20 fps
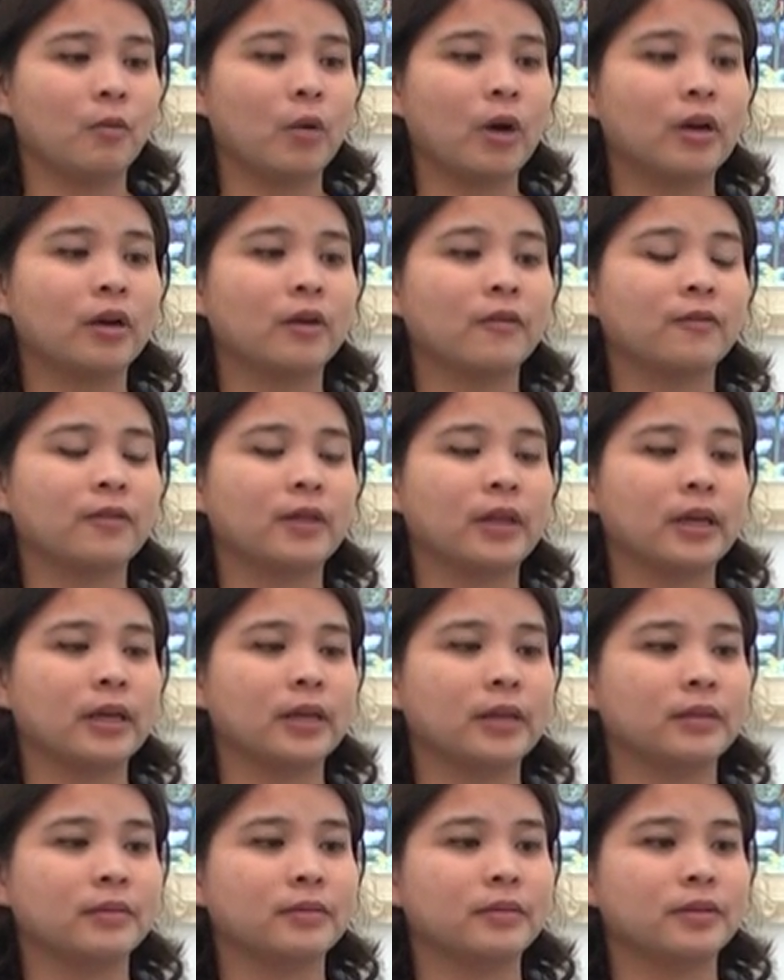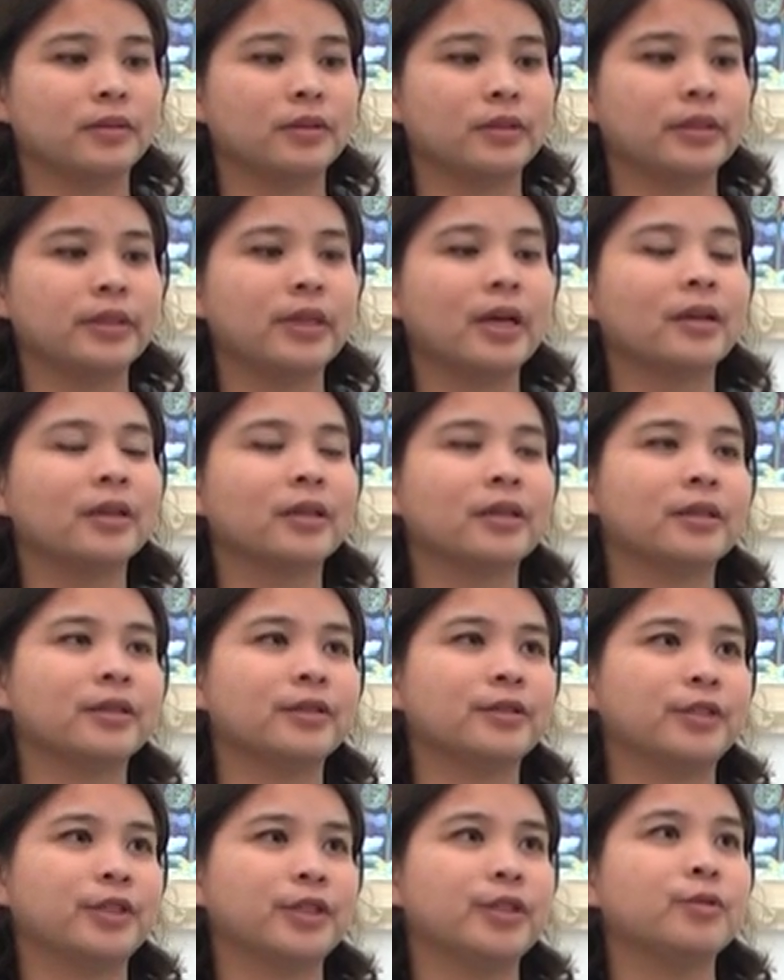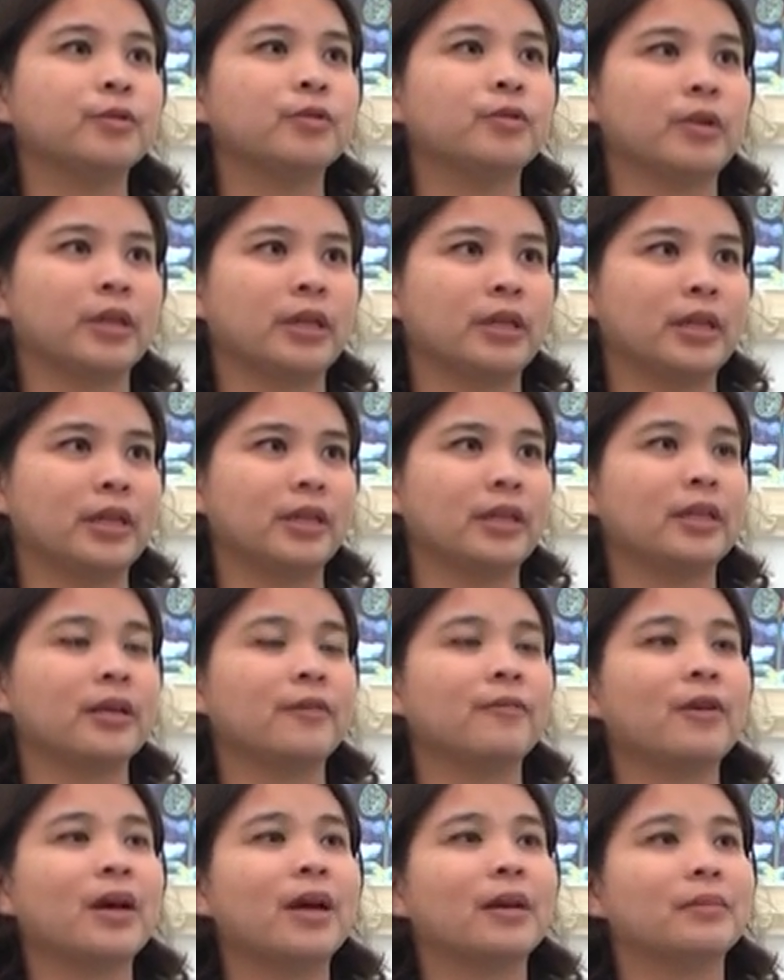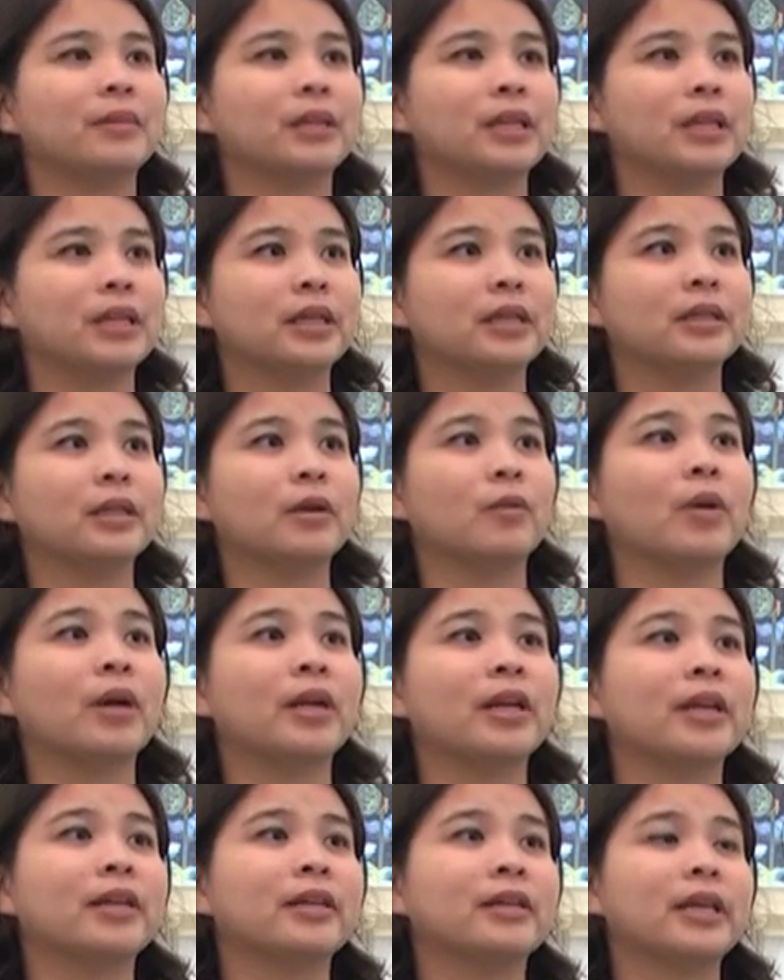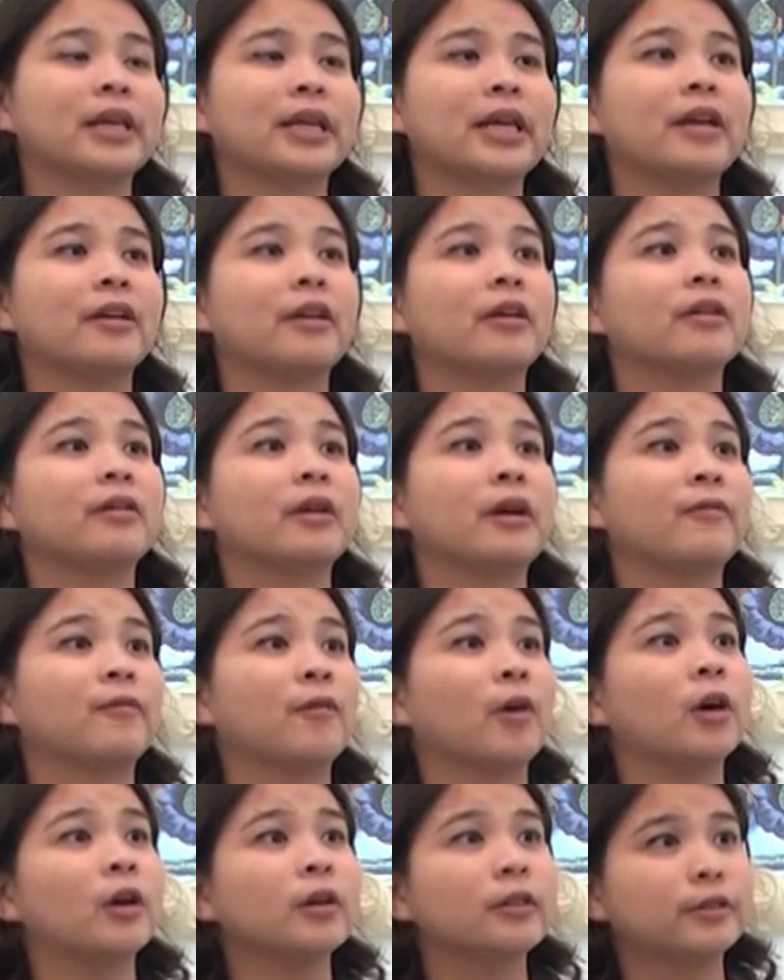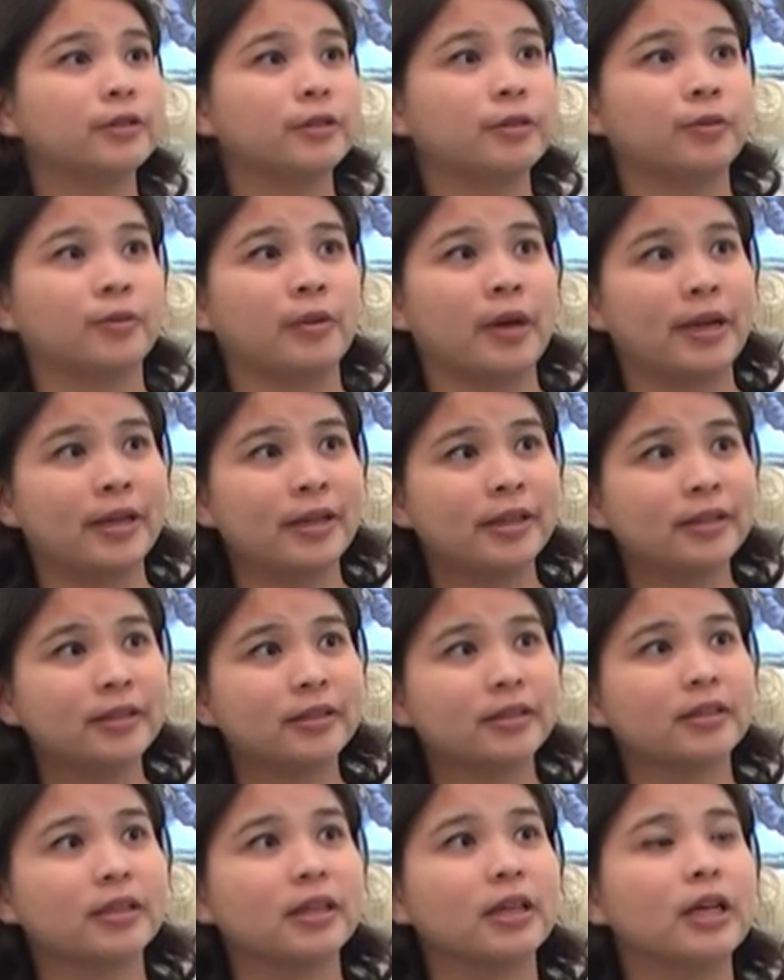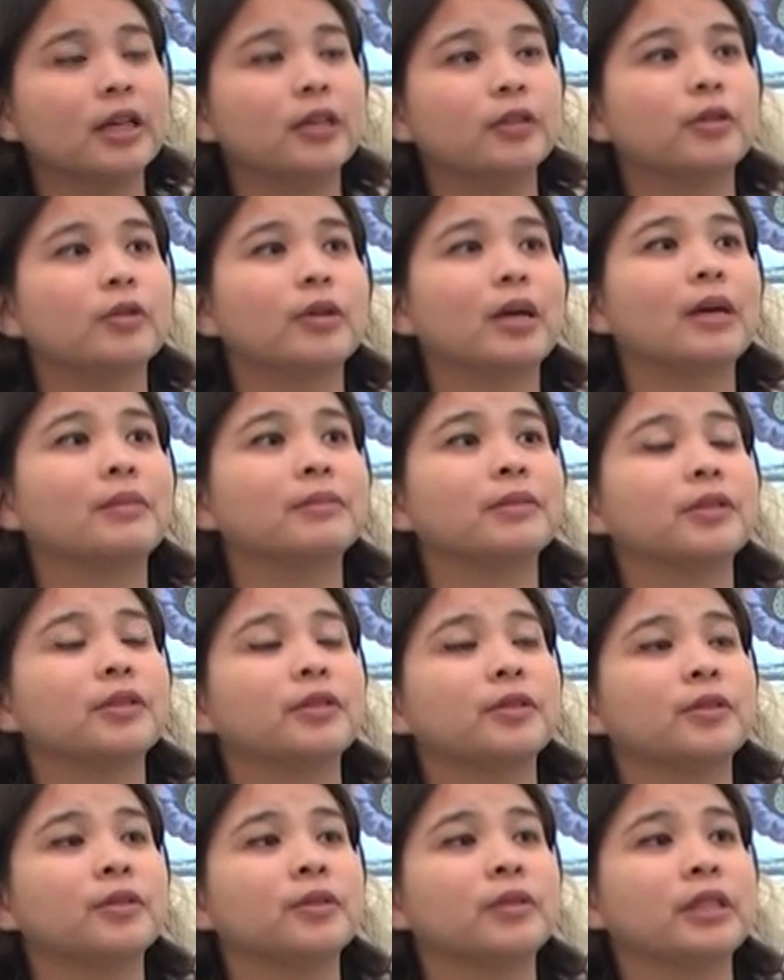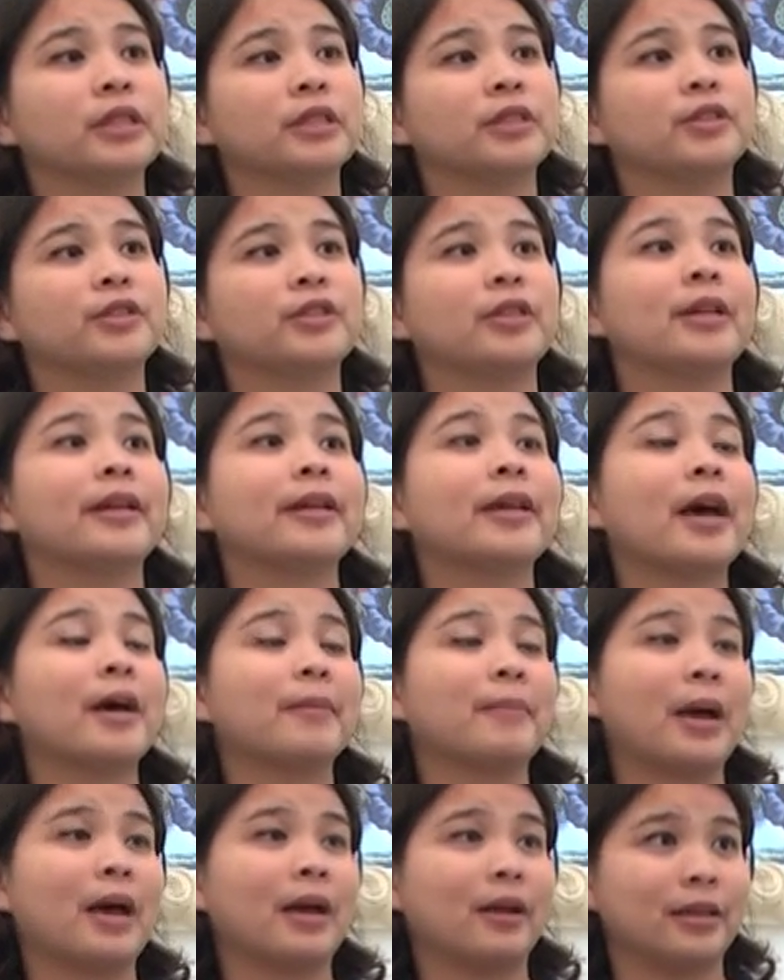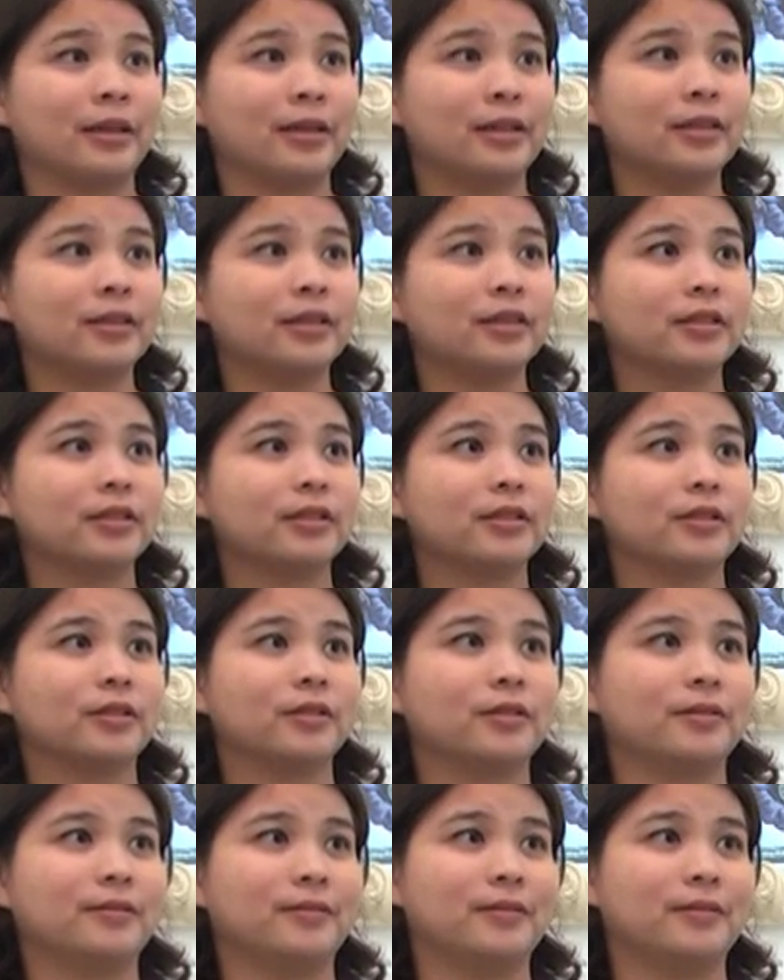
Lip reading: one of the younger children in the family, the one that they cannot afford to raise, to come to the Jilada Palace